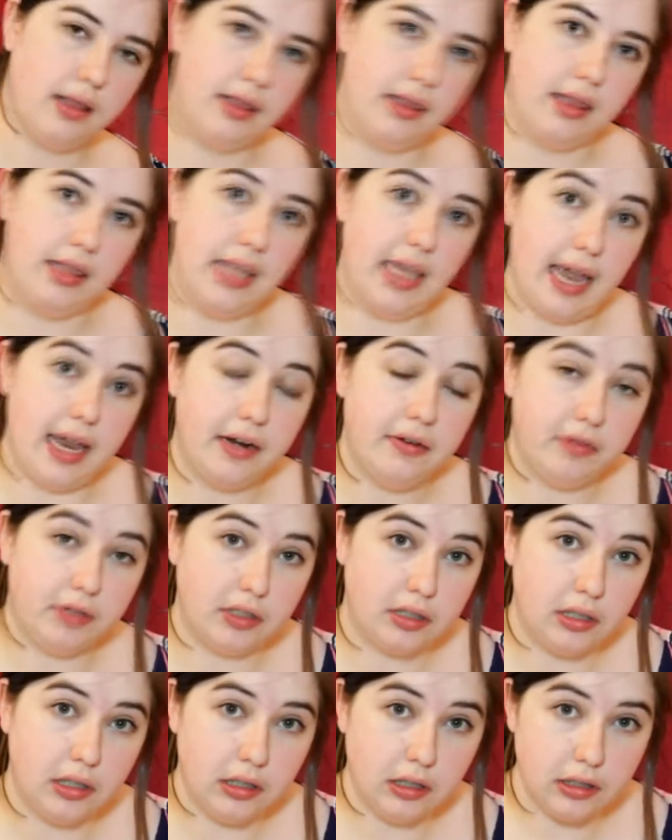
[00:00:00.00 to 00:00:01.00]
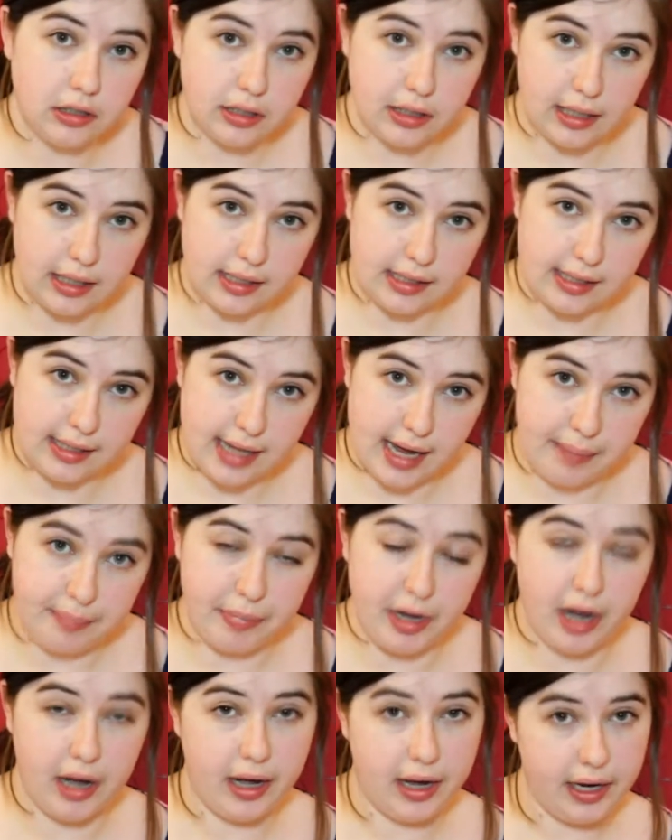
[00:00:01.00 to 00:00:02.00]
The end result is that
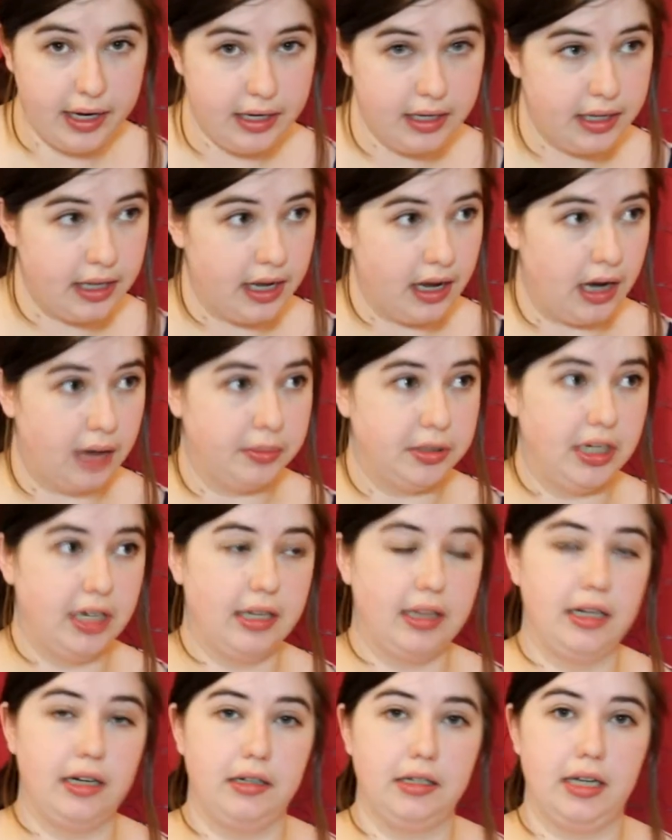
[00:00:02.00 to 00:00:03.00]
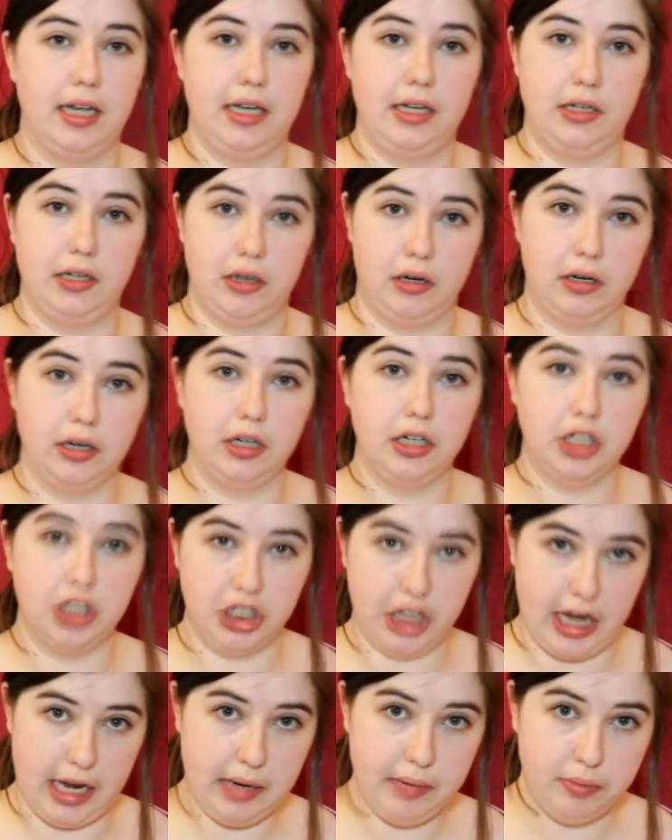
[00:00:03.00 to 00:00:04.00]
behind the object there's a dark
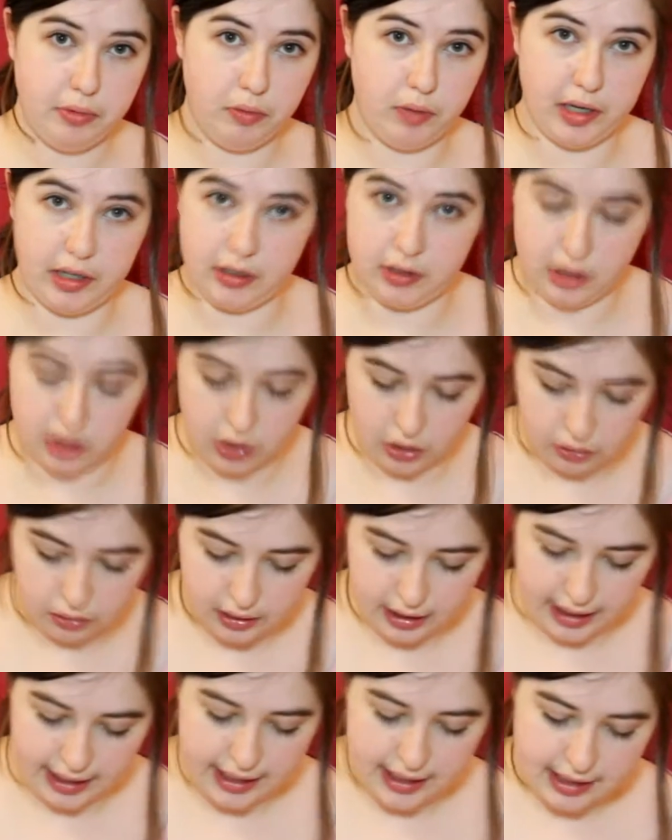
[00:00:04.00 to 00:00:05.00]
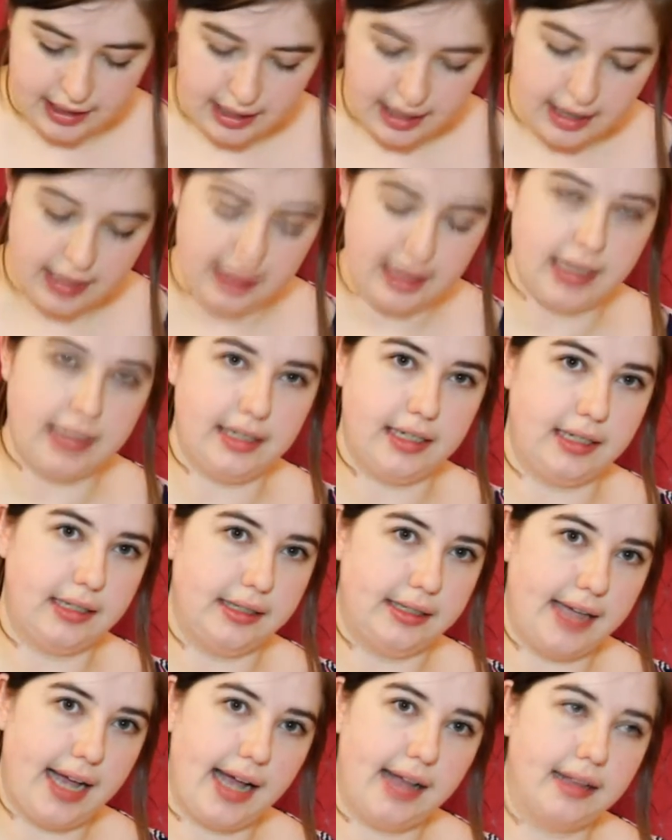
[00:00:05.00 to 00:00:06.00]
shape where there's no light. That's
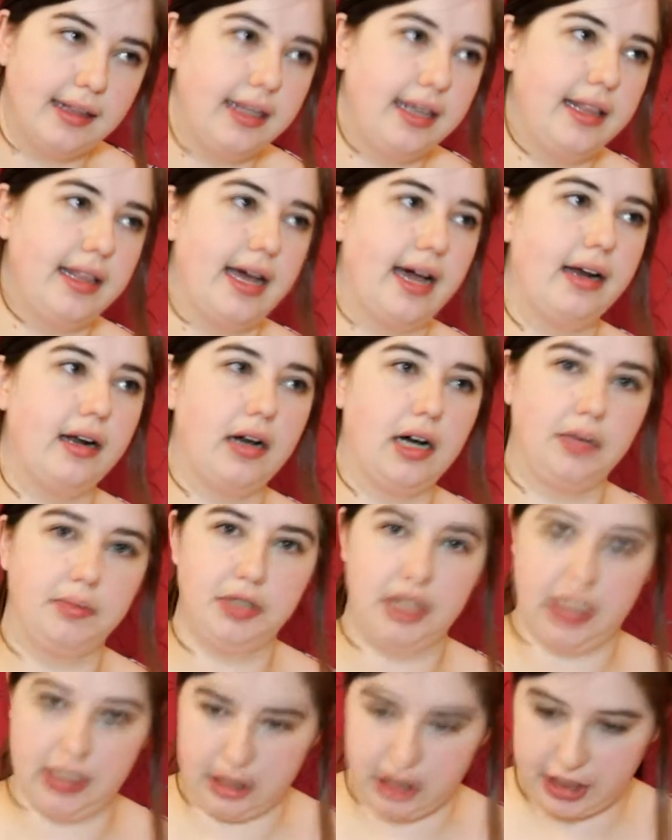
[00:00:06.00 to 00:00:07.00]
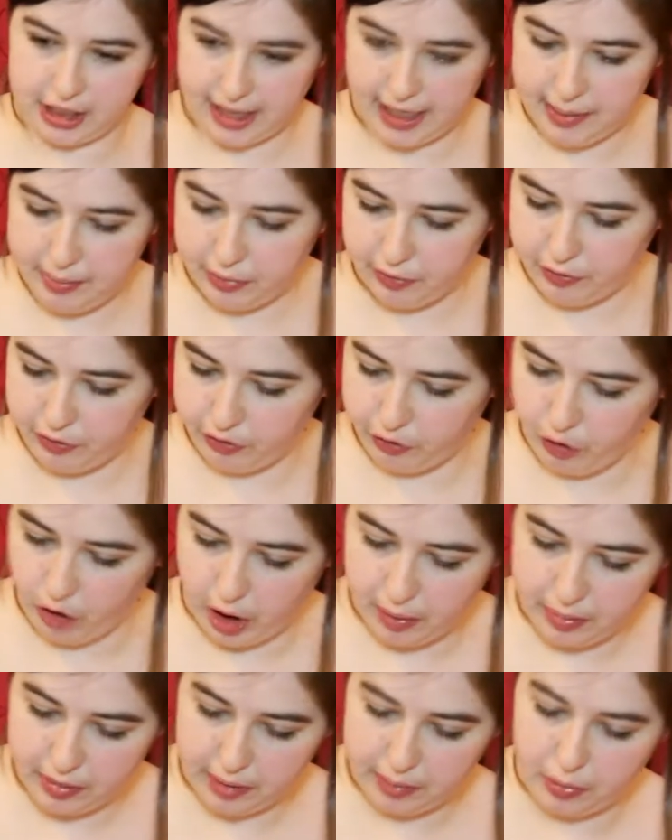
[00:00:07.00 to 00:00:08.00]
exactly that object's shape
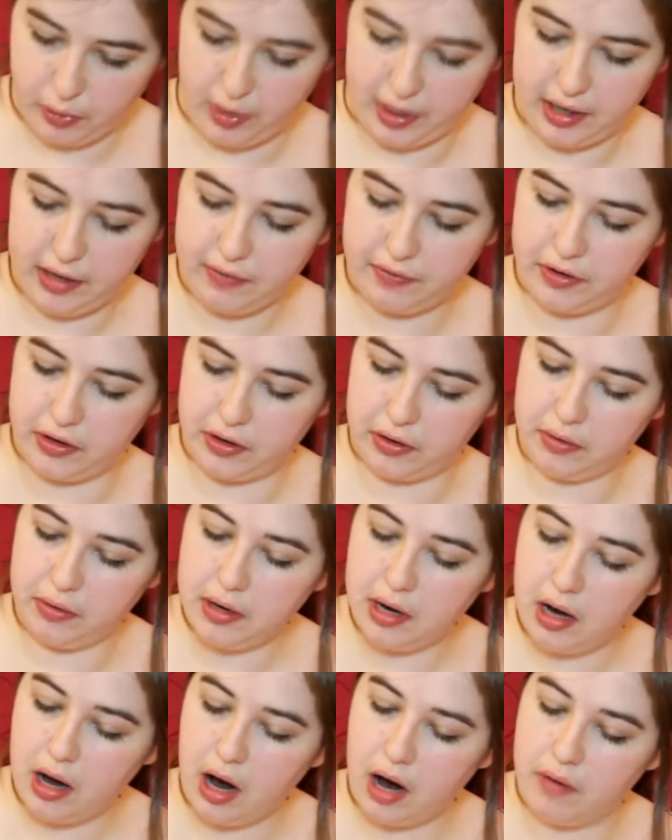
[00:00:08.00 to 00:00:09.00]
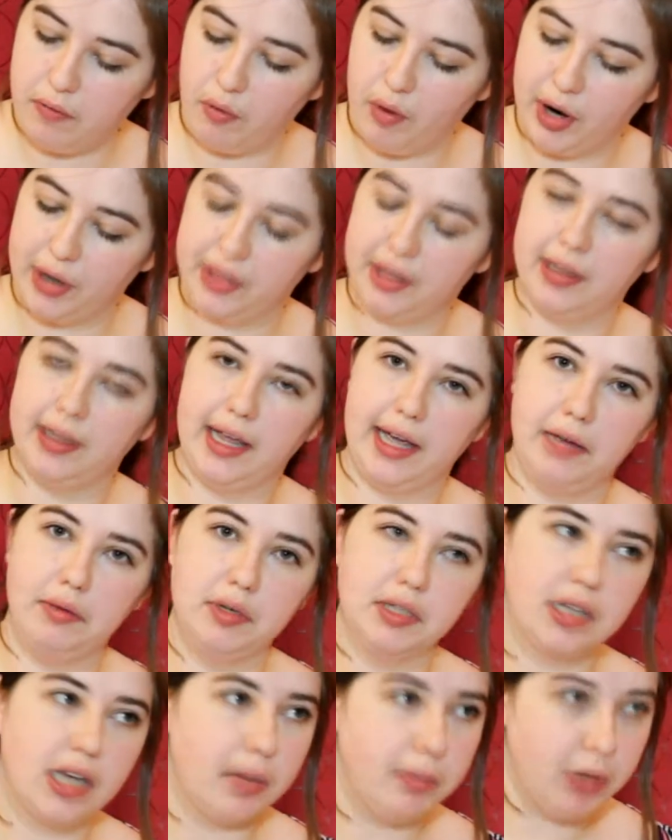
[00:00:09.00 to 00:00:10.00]
from the point of view of where the light
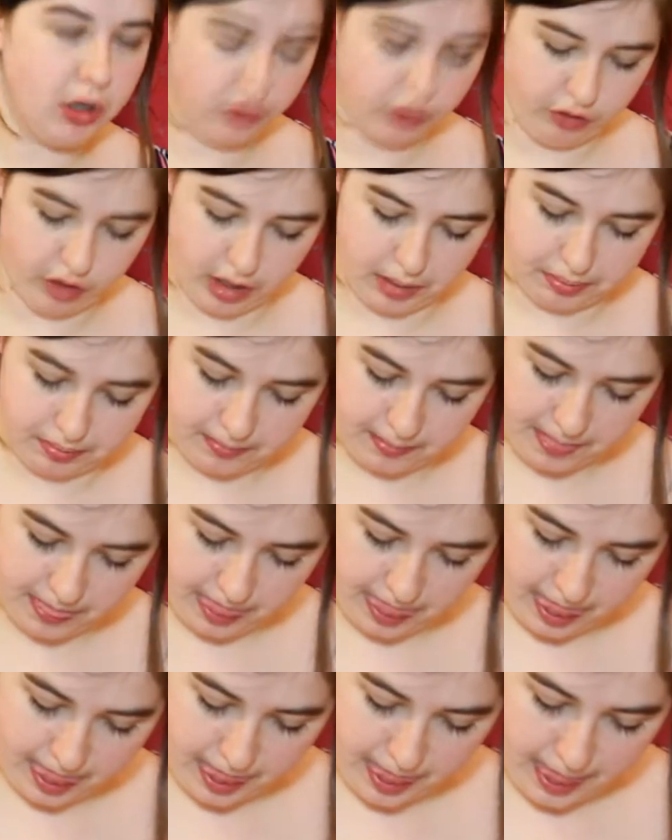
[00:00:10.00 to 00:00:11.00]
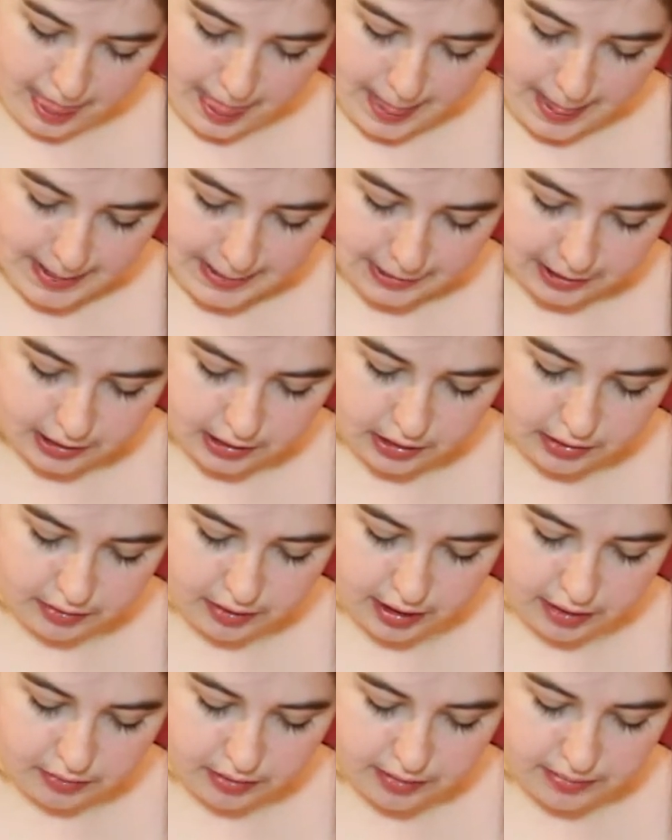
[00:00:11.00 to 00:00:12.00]
was coming from. So
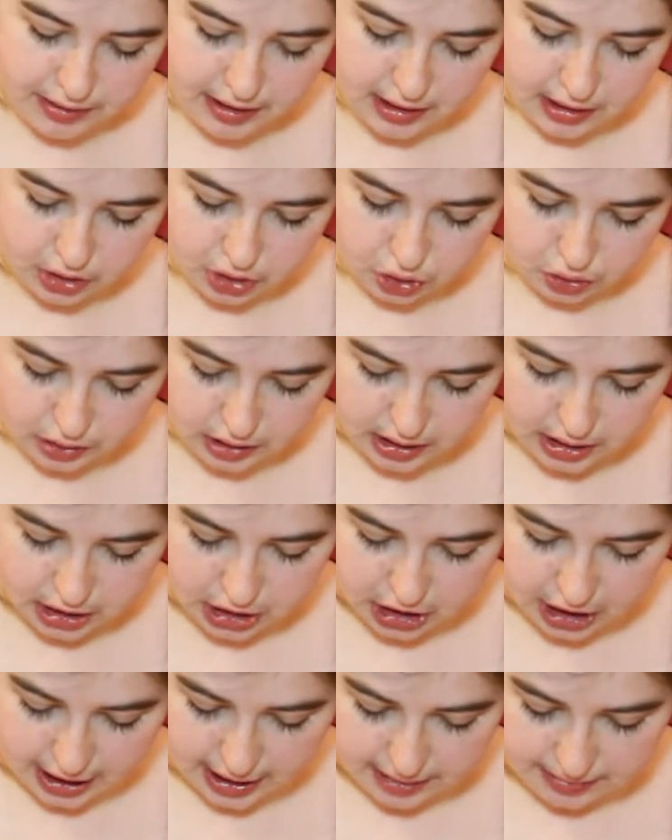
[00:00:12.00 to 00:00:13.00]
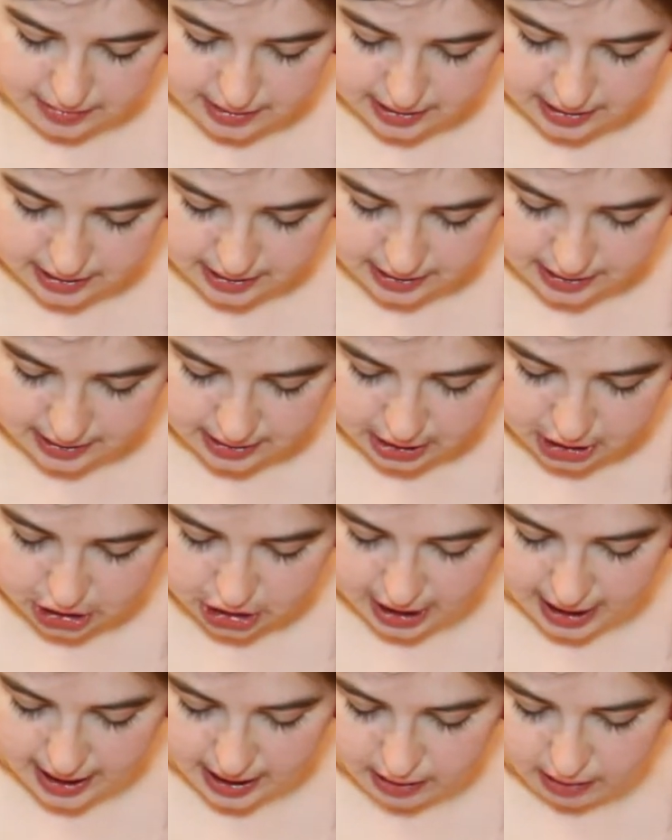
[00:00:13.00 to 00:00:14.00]
there would be a tree-shaped
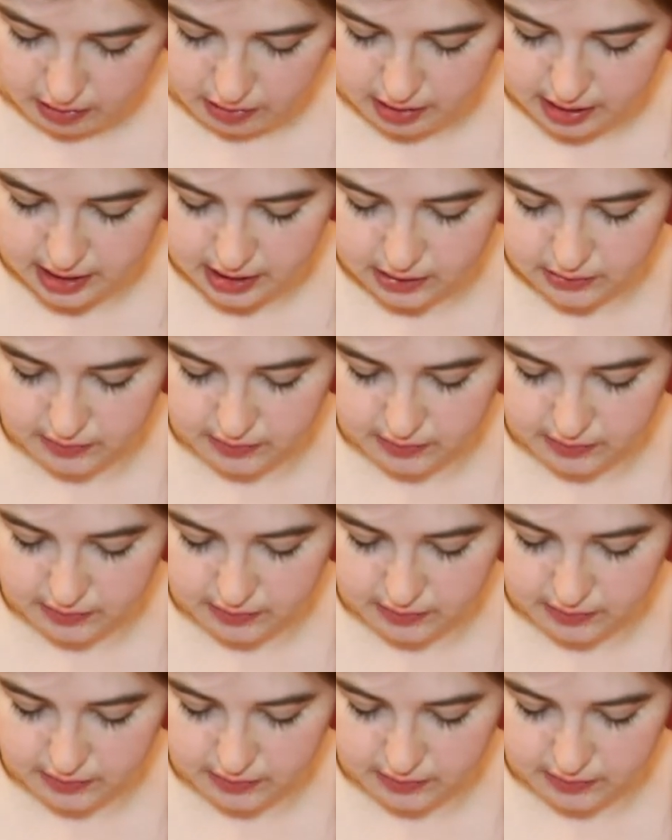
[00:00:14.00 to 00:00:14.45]
shadow this